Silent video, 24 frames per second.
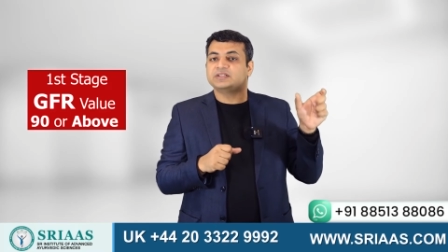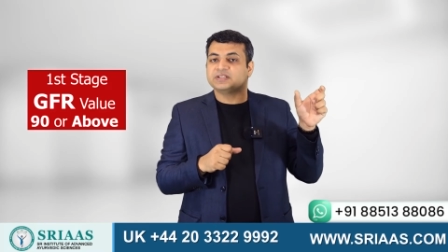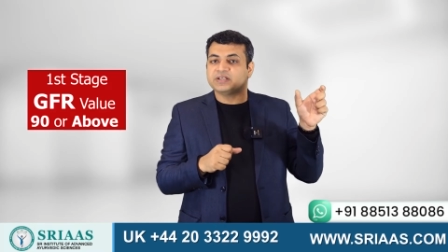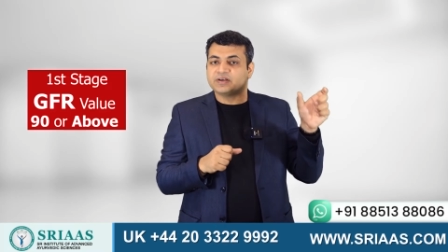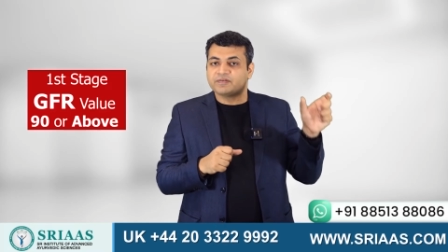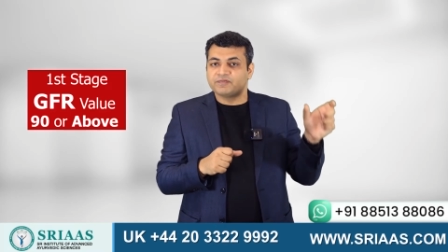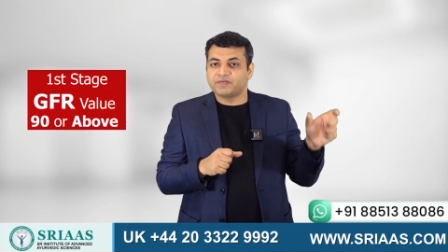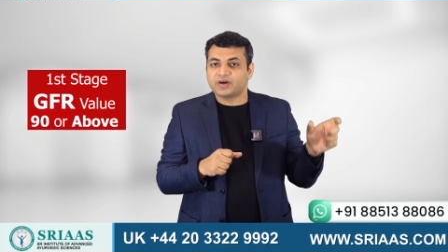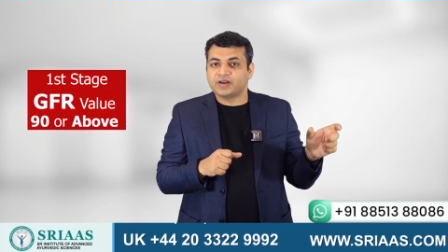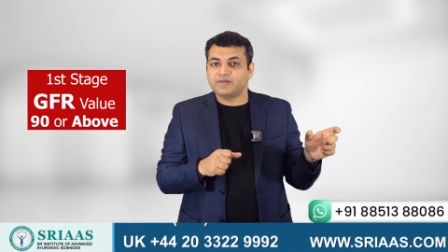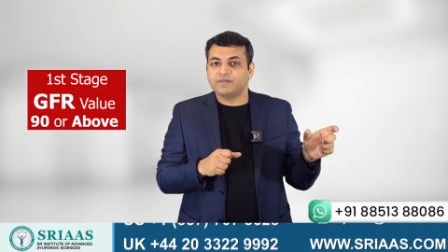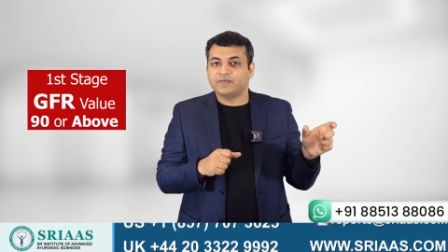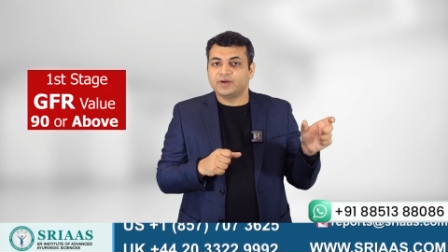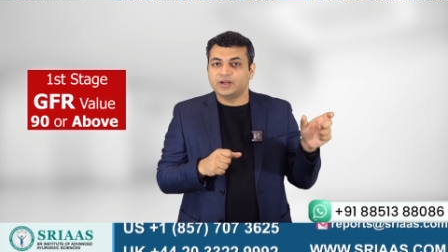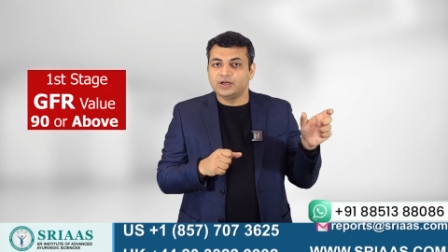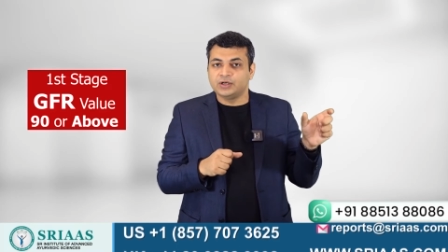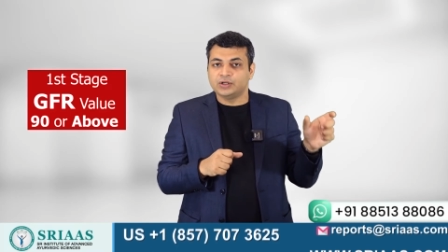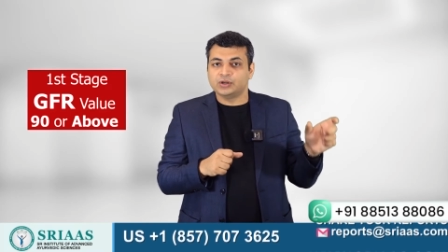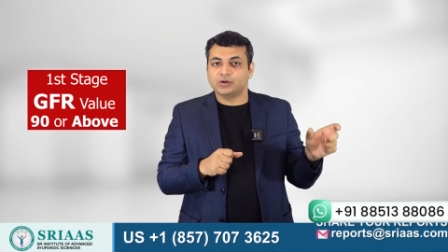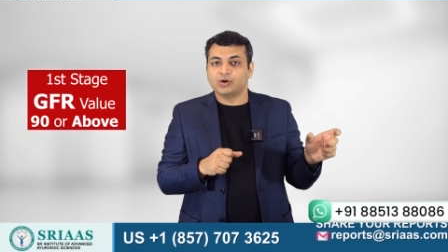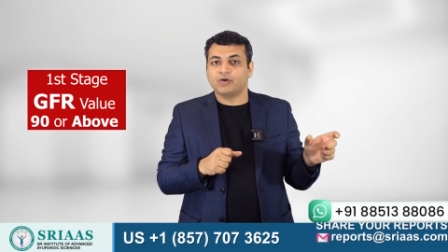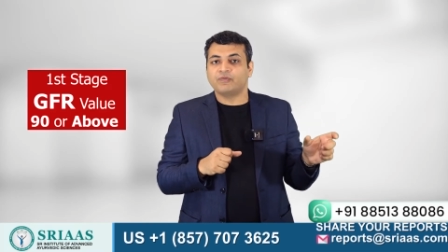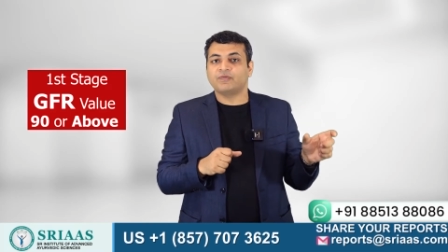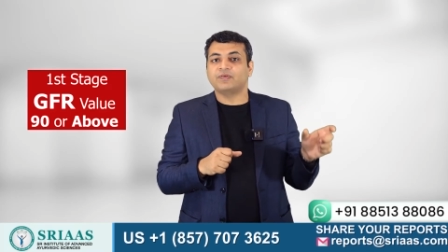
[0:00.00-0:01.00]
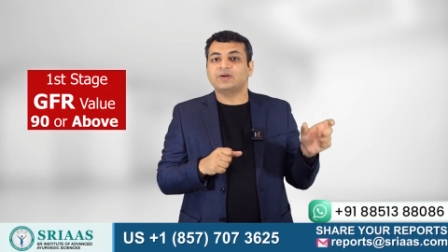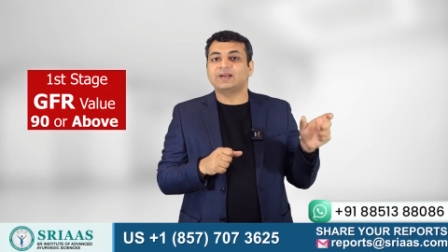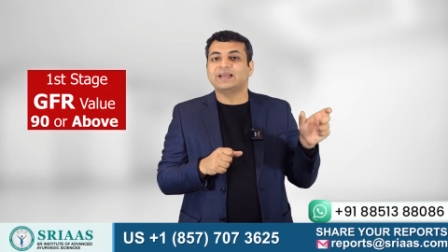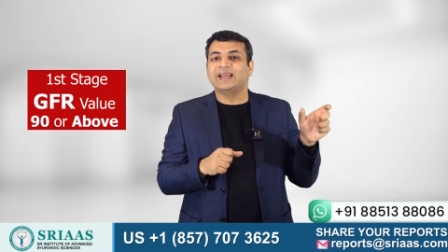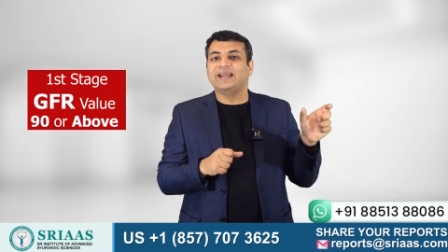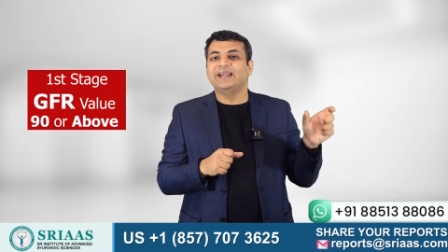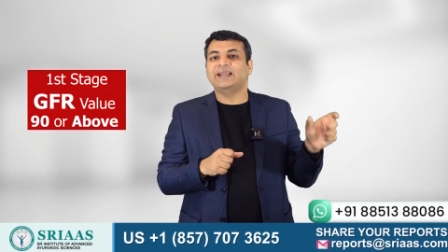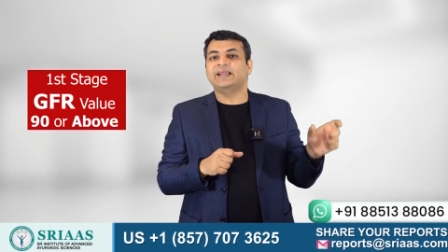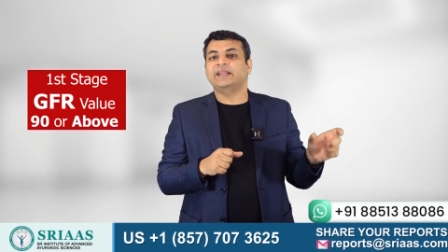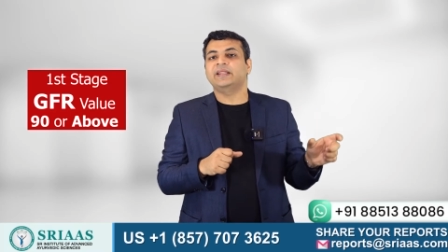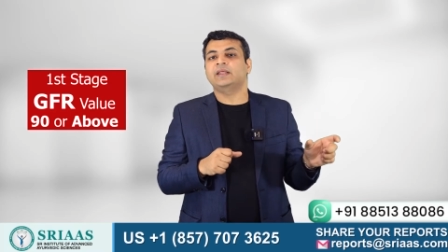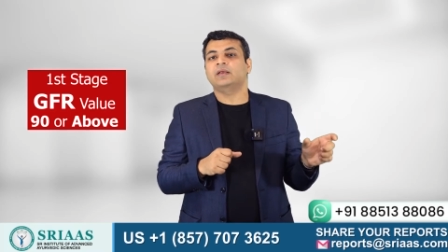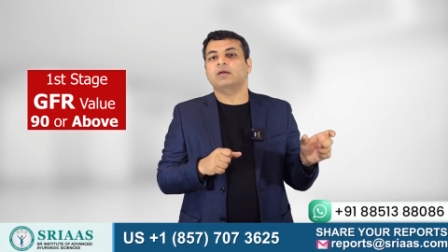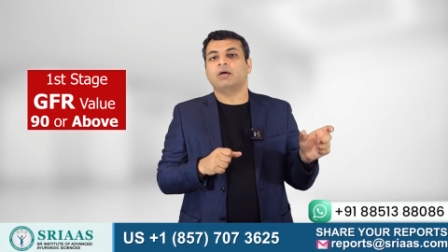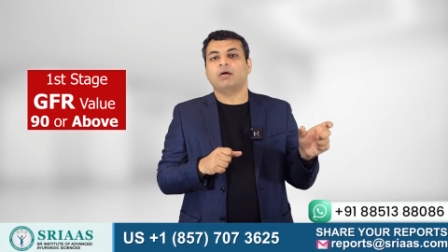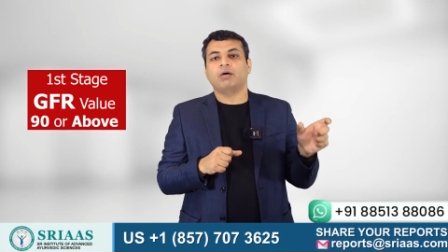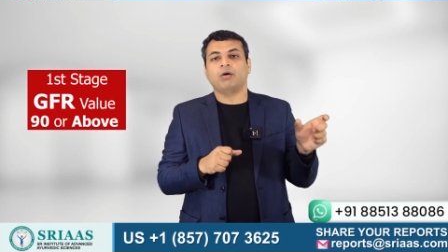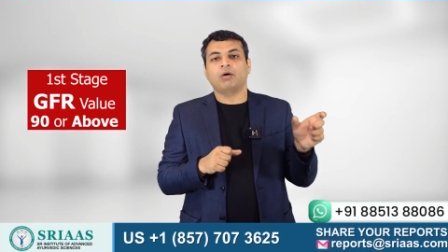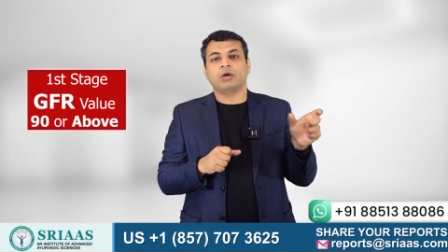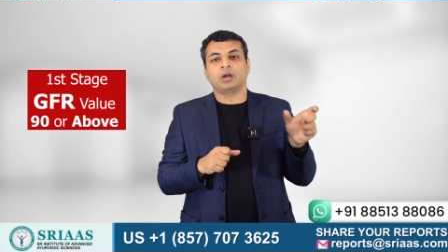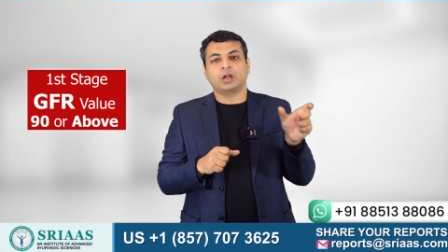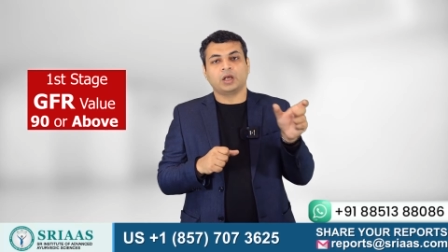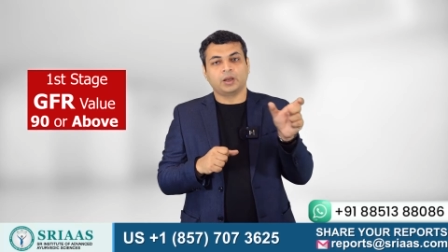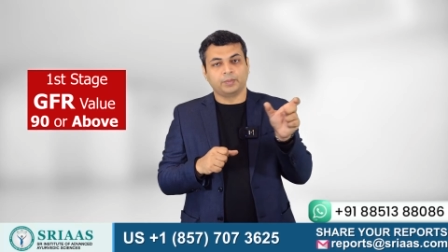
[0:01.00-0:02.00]
GFR value of 90
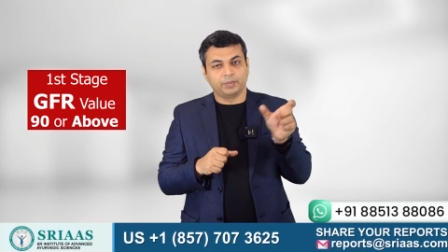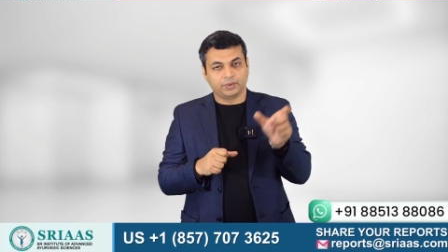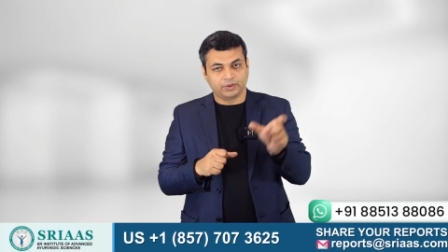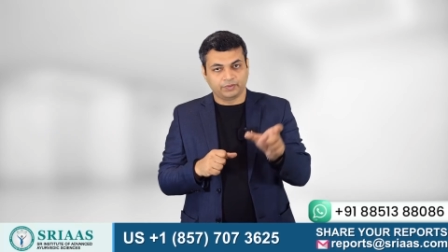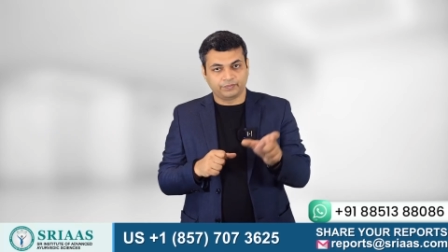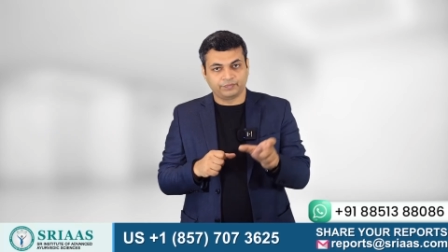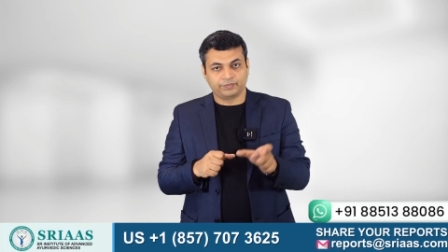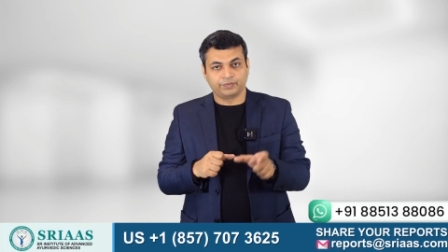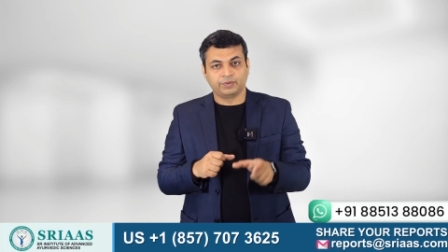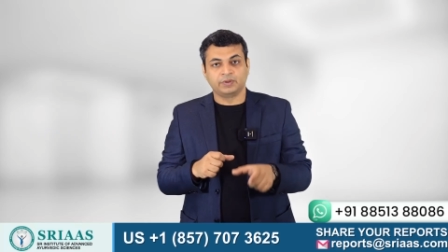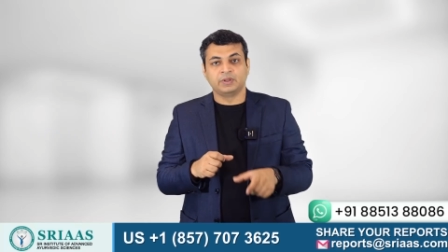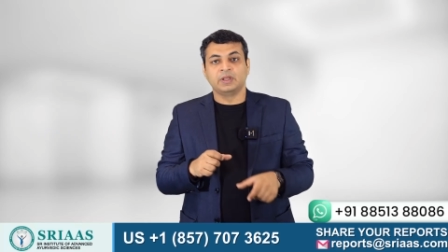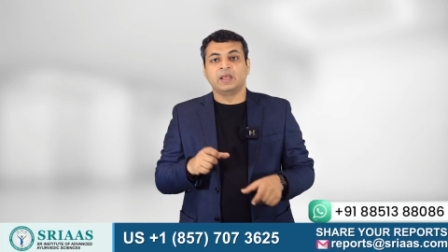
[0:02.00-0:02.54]
or above